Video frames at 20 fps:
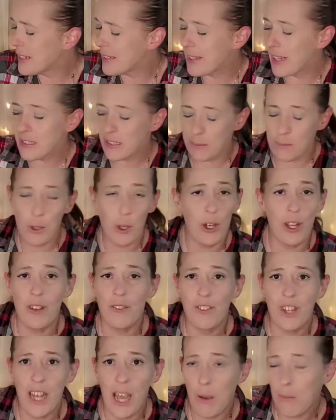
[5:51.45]
That's the beauty
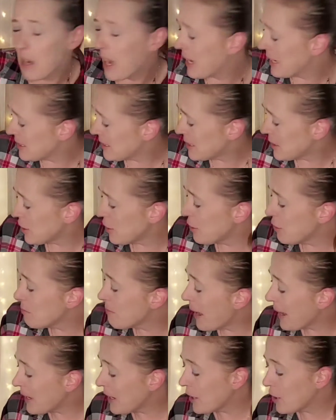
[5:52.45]
of DIYs. You
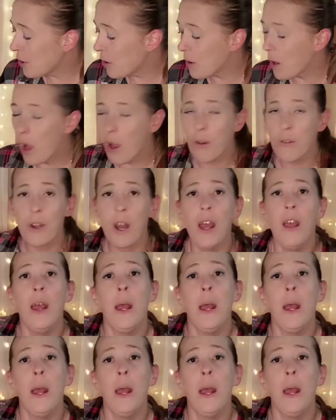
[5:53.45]
make it your own,